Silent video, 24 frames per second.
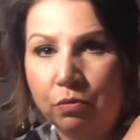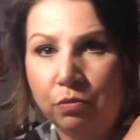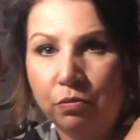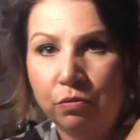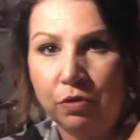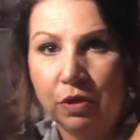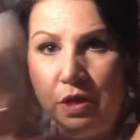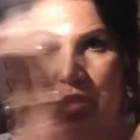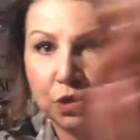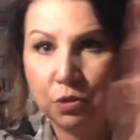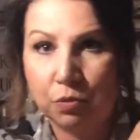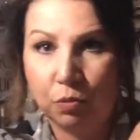
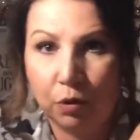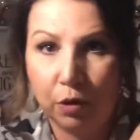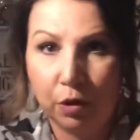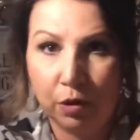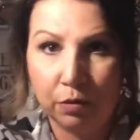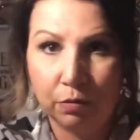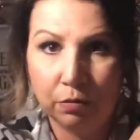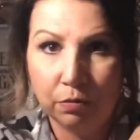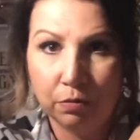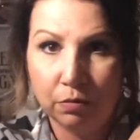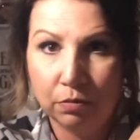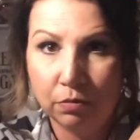these were
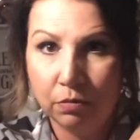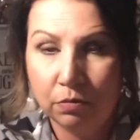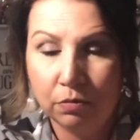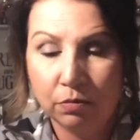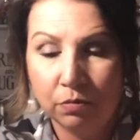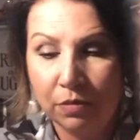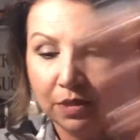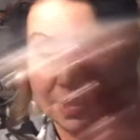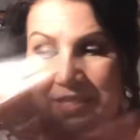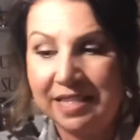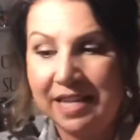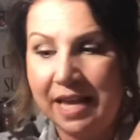
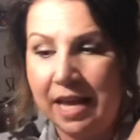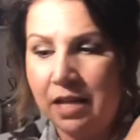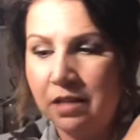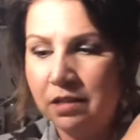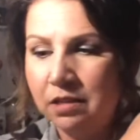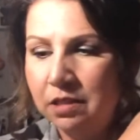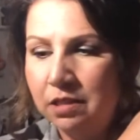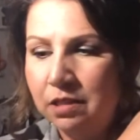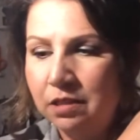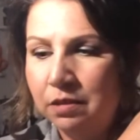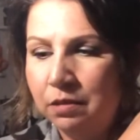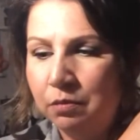
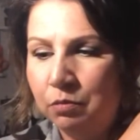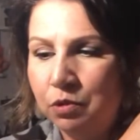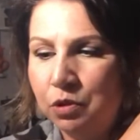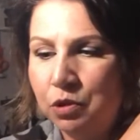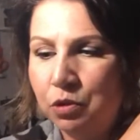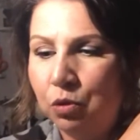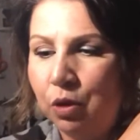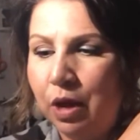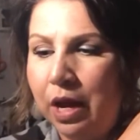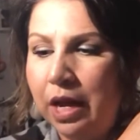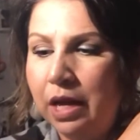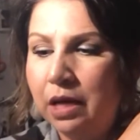scents, it was
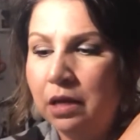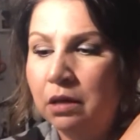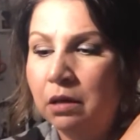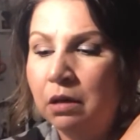great.